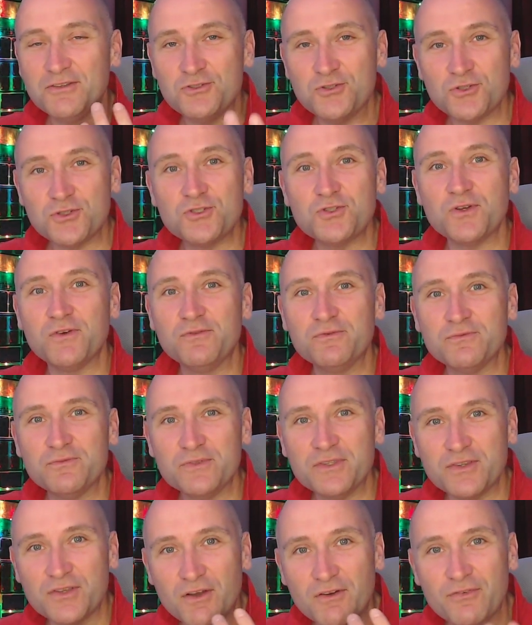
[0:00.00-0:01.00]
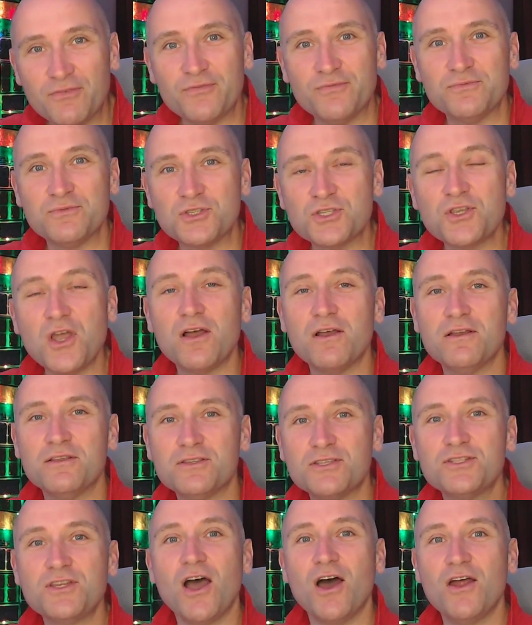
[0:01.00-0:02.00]

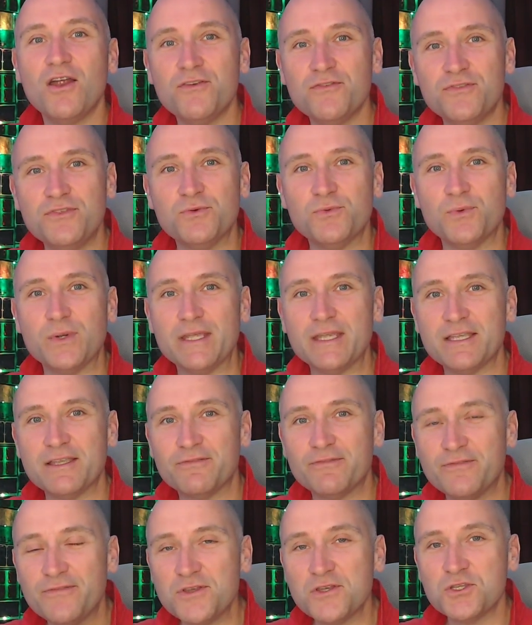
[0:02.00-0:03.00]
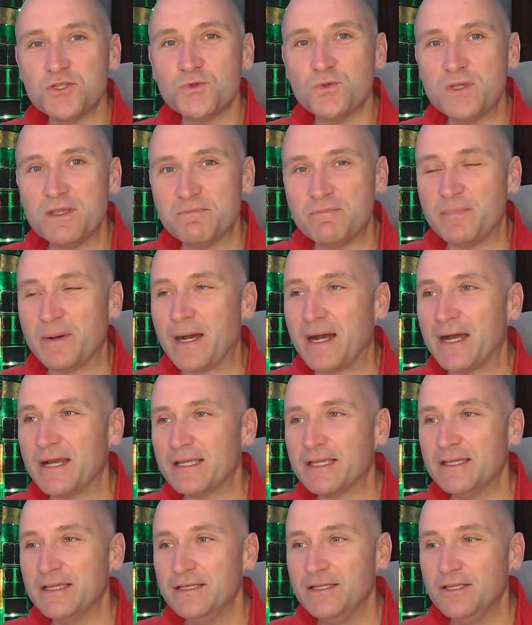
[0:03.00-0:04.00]
Star of the Week, first week
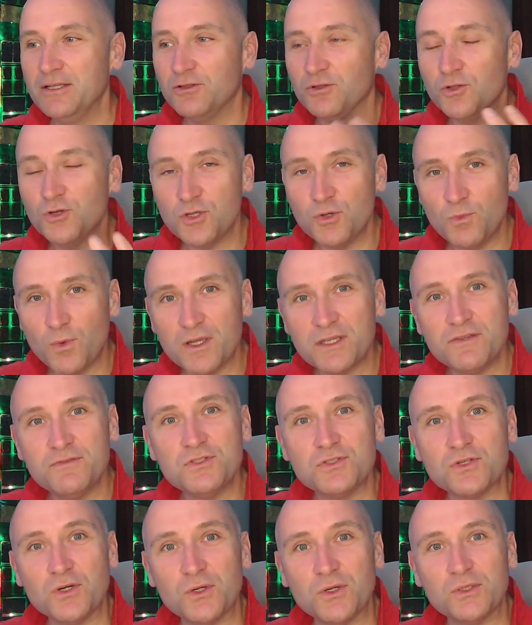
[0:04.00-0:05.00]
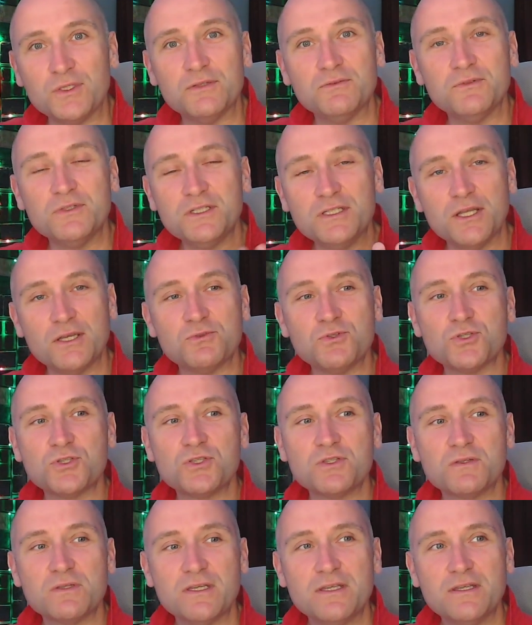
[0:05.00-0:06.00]
back. Look at what you've done, and you know
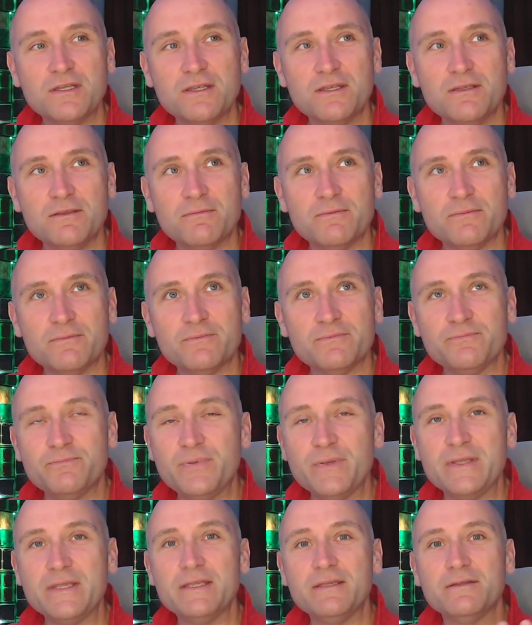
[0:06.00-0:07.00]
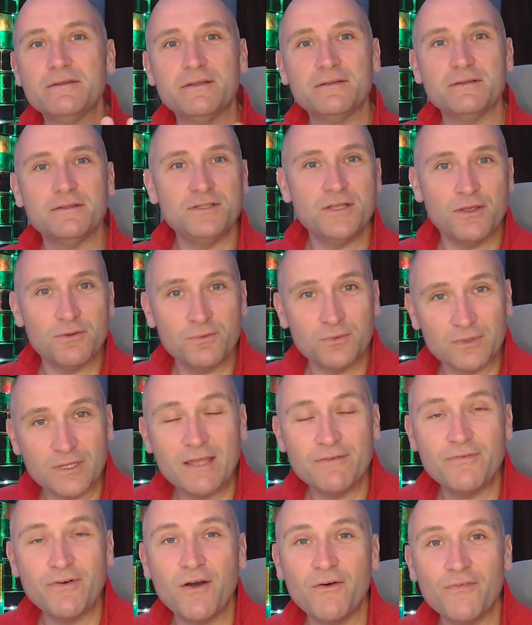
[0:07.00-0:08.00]
just." Be, you know,
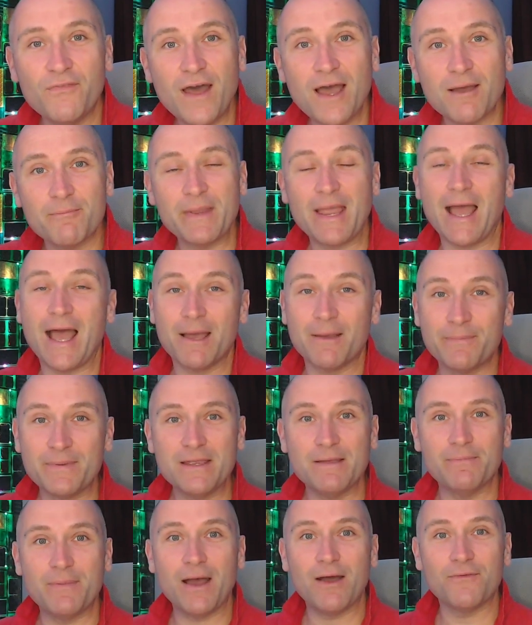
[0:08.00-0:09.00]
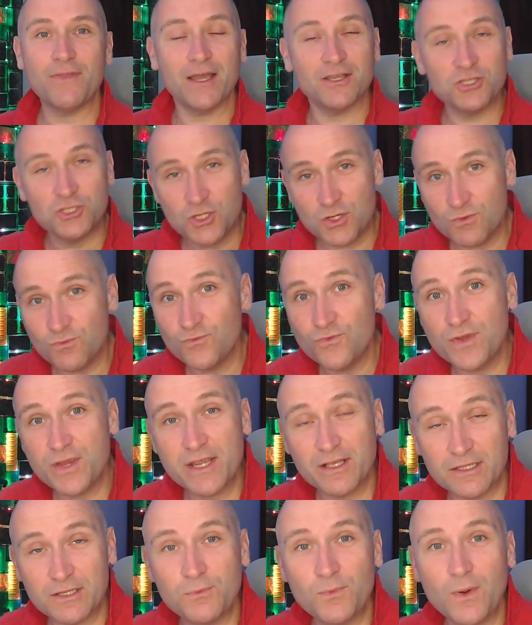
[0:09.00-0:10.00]
live off that, be happy about that. You're doing
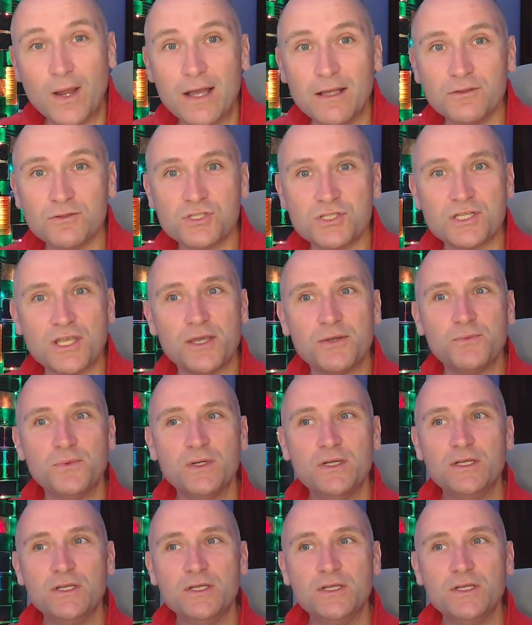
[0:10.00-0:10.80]
really well, so